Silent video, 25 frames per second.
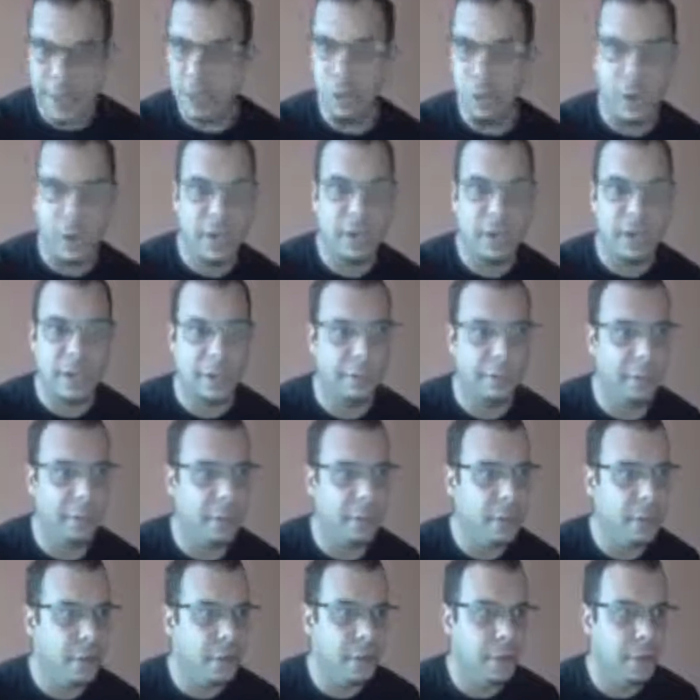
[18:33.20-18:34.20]
I've been
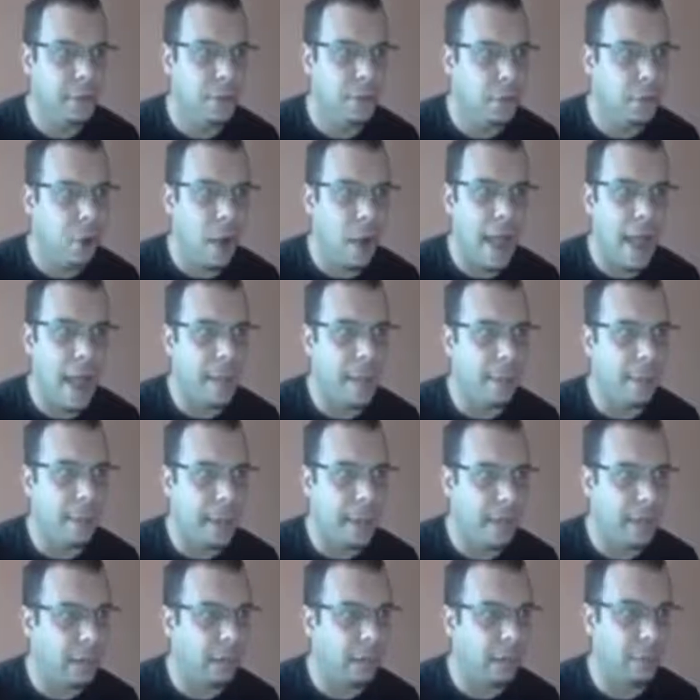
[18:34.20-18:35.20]
doing this, you
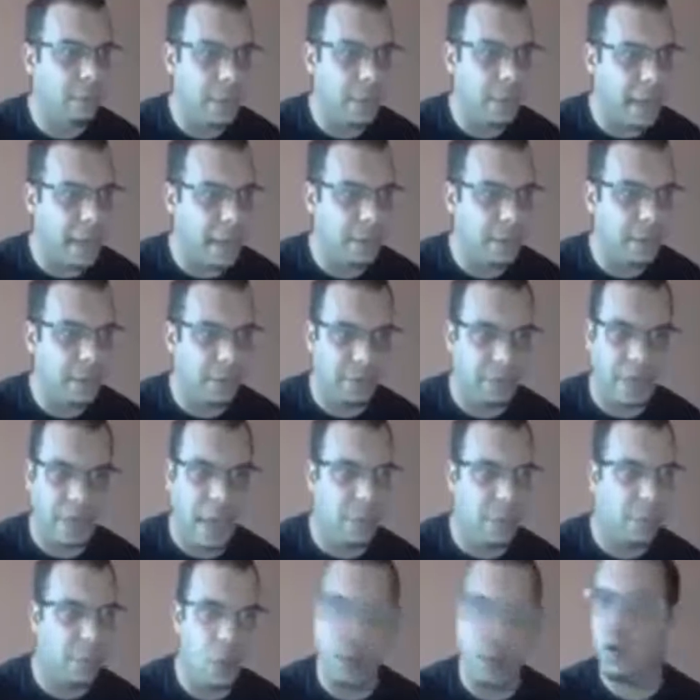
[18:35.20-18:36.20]
know, I build
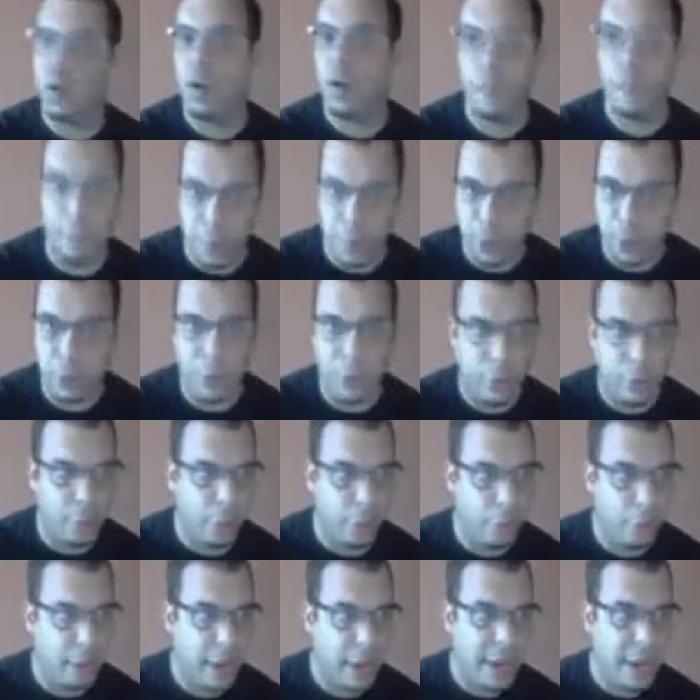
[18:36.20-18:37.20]
pages that don't
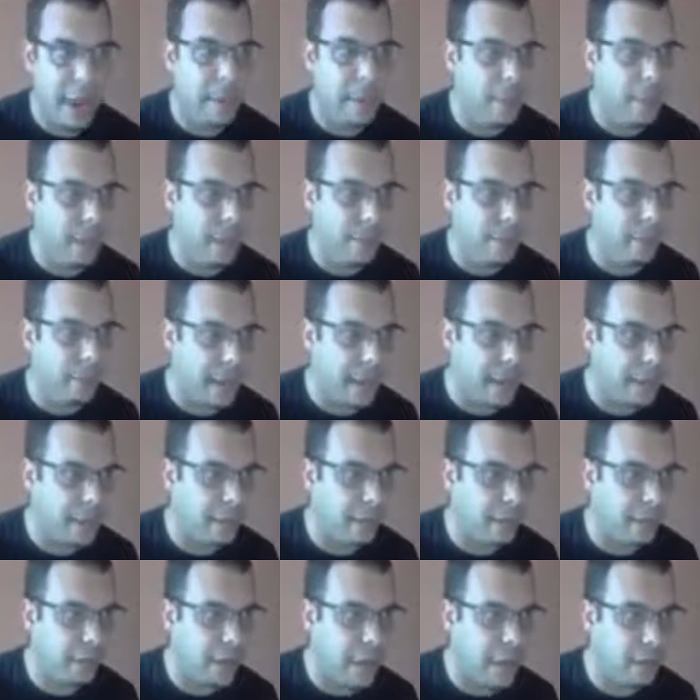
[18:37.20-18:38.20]
convert good, and I
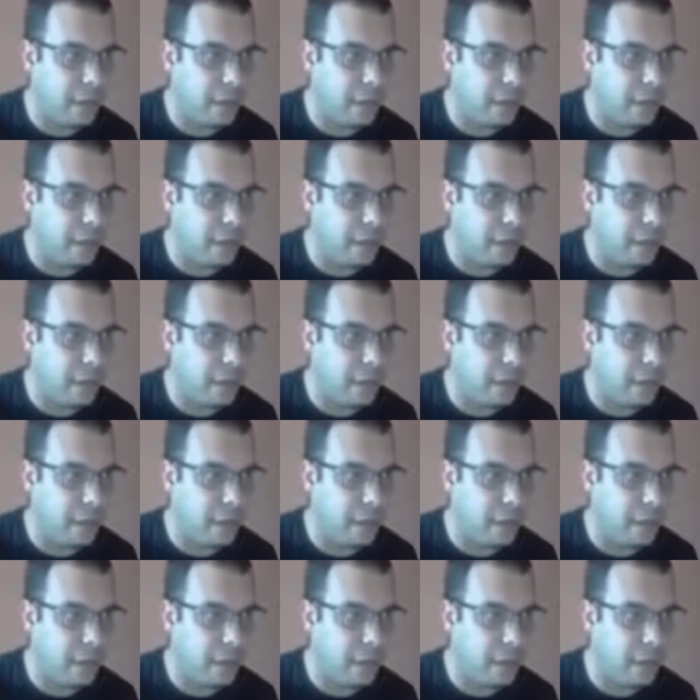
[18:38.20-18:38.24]
build